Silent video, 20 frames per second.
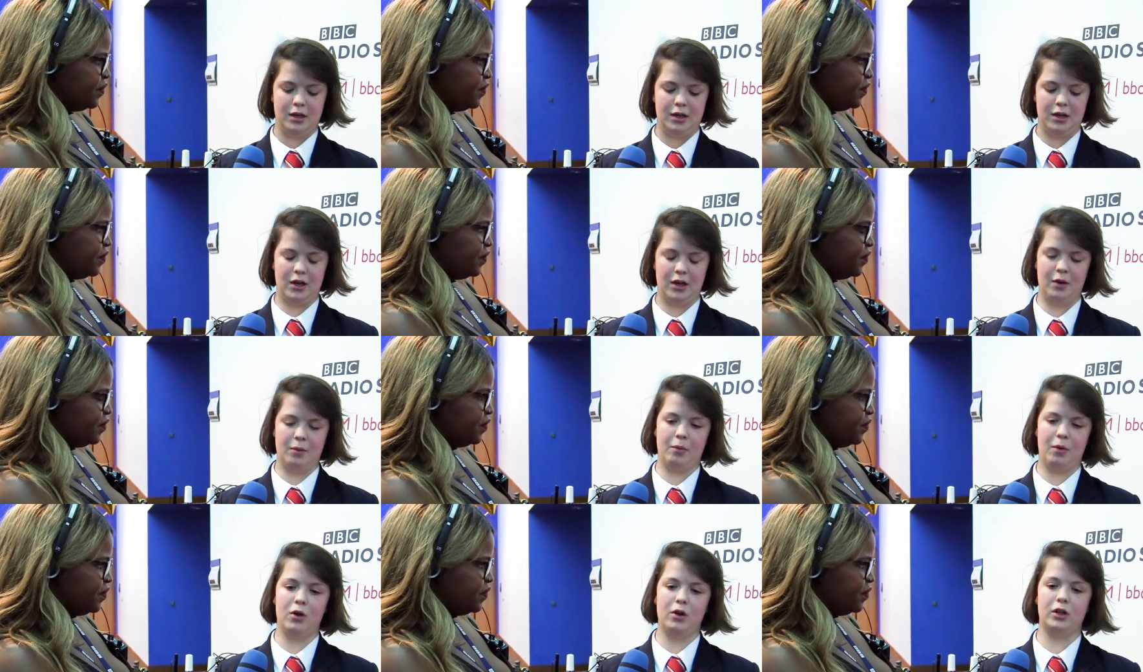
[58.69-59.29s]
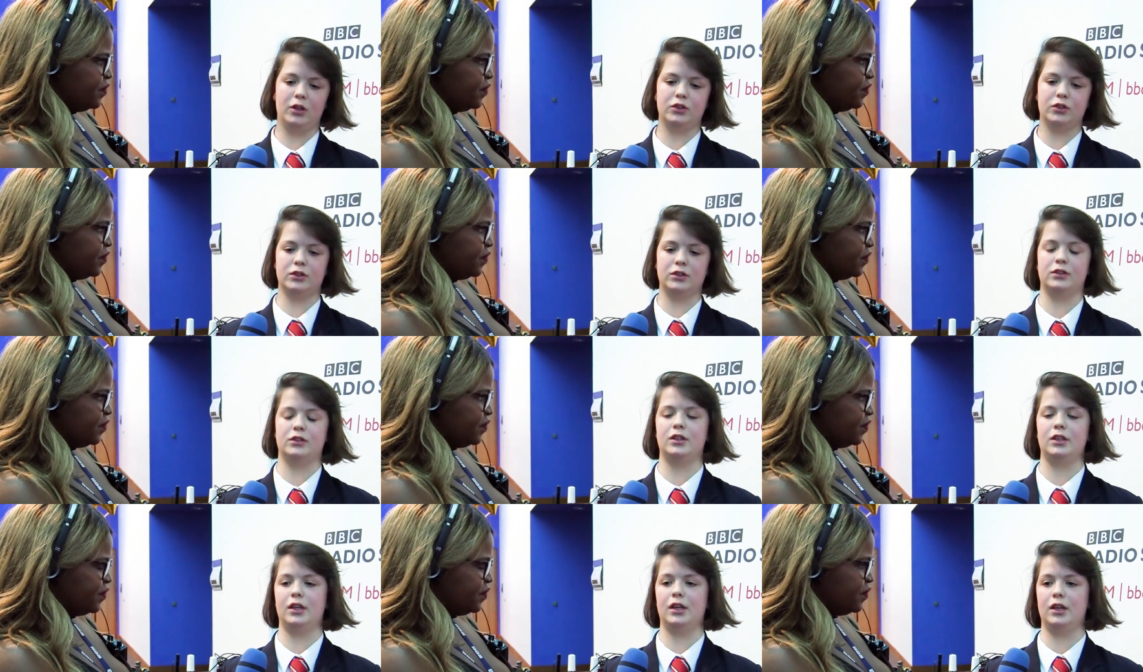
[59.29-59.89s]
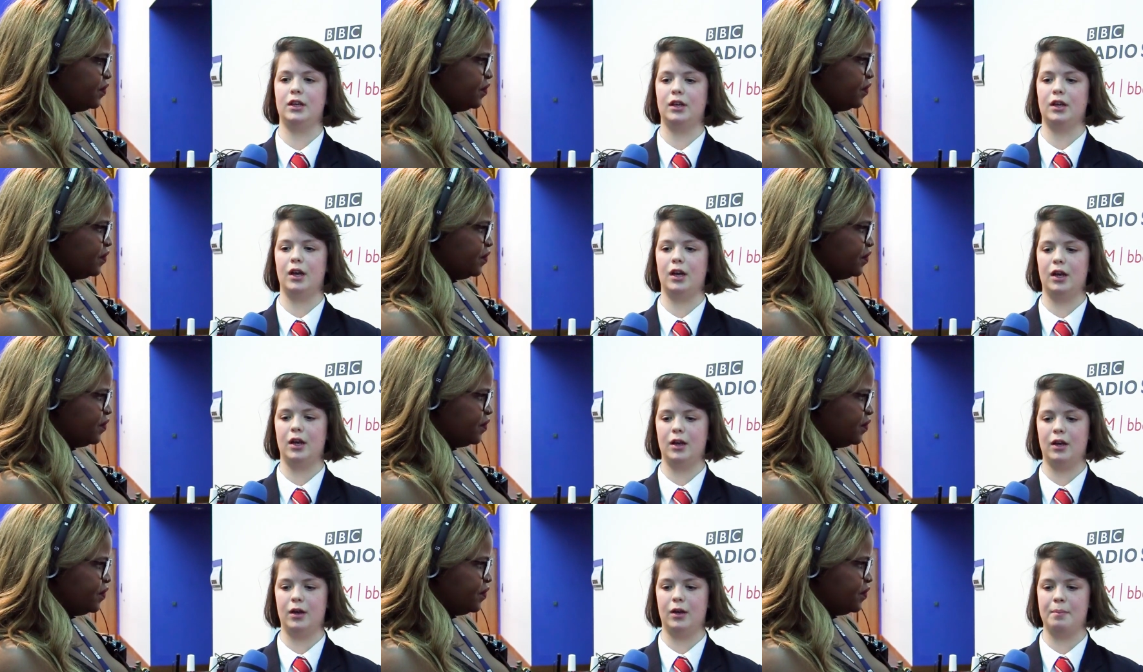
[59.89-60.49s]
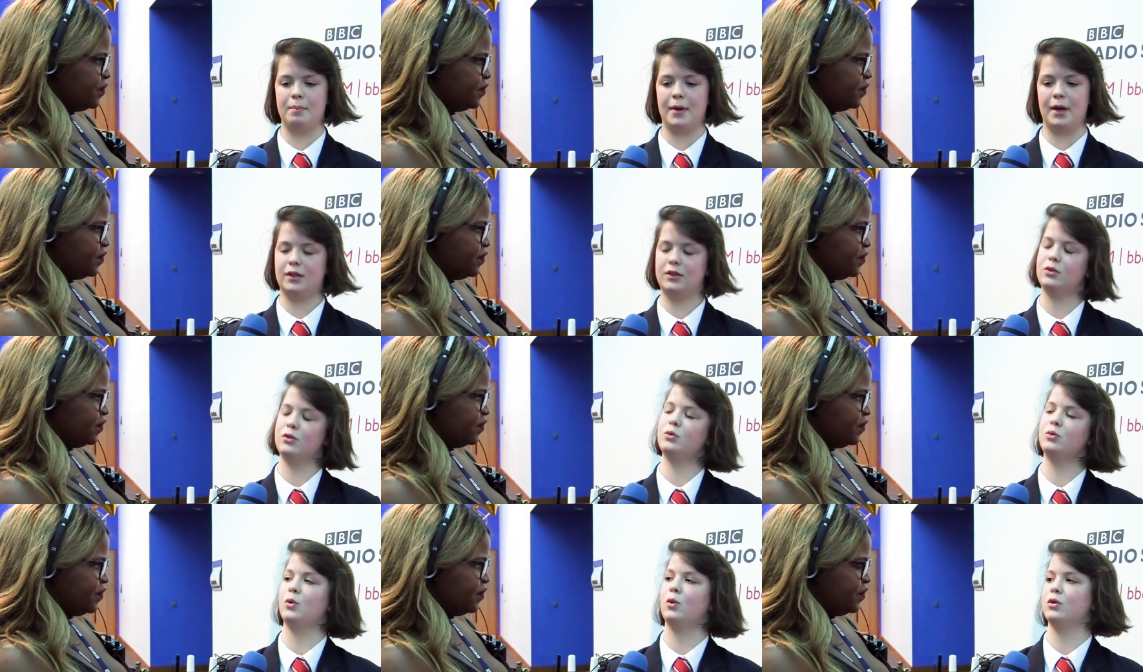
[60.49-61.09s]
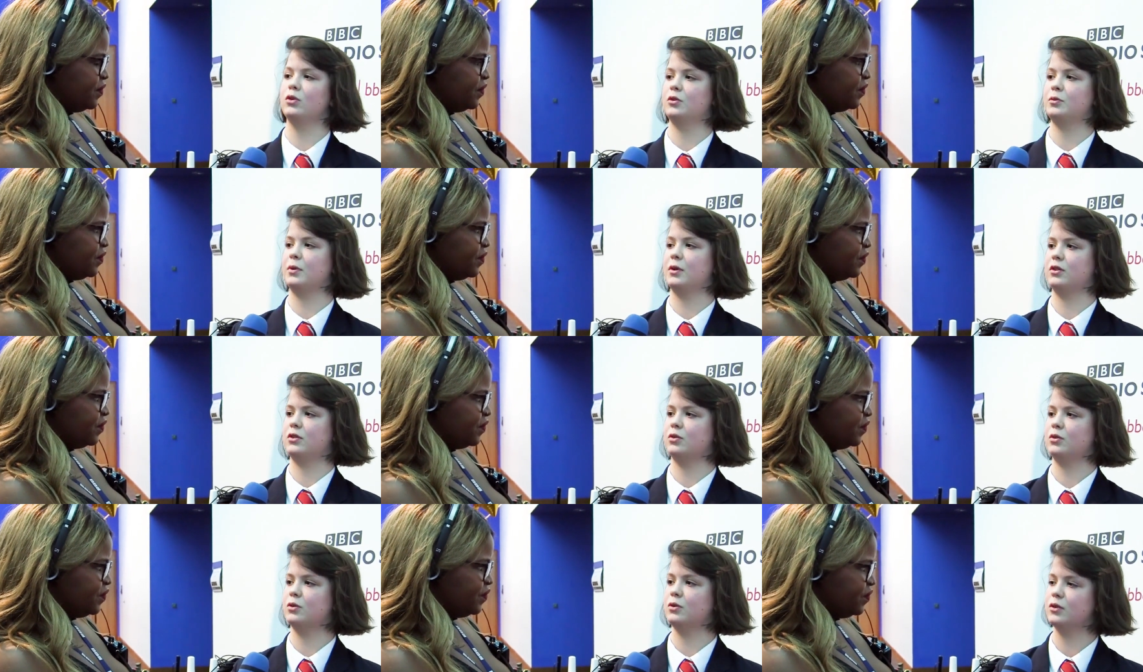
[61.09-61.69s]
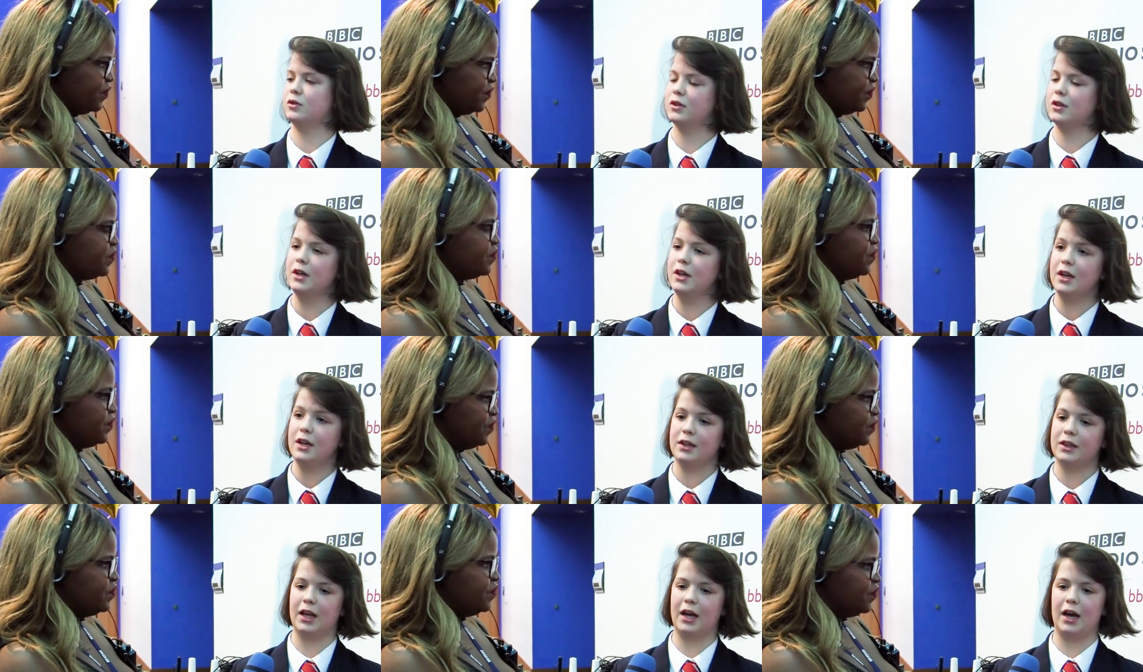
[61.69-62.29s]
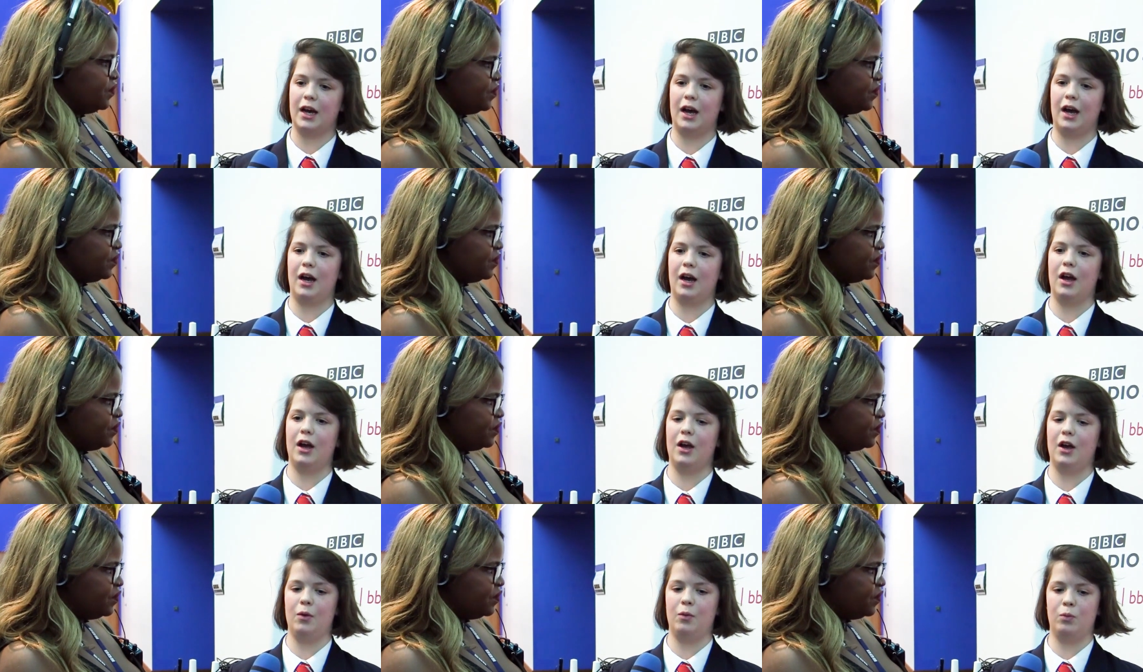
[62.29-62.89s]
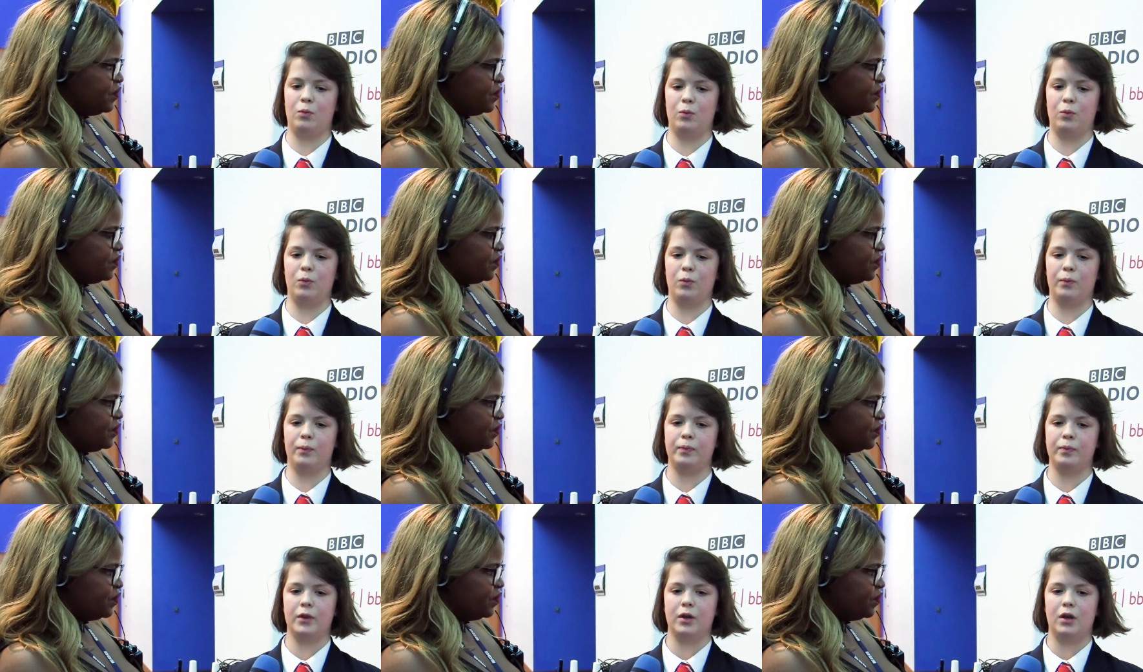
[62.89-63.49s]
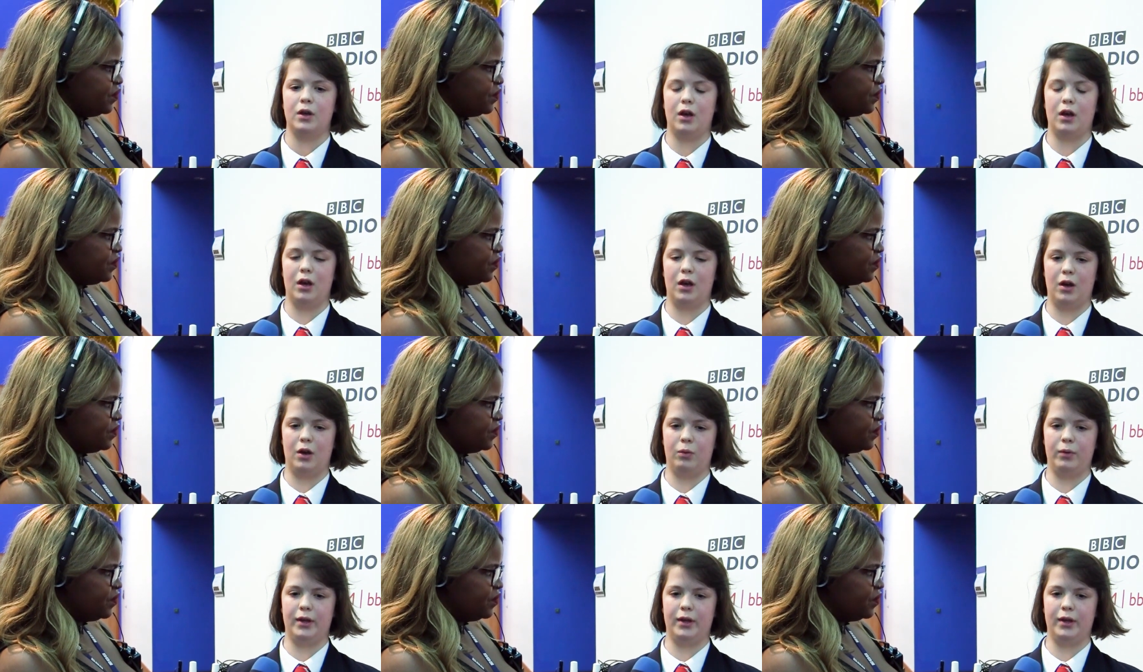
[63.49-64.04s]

Speaker 1: um, Holy Trinity uh, metal water bottles that um, uh,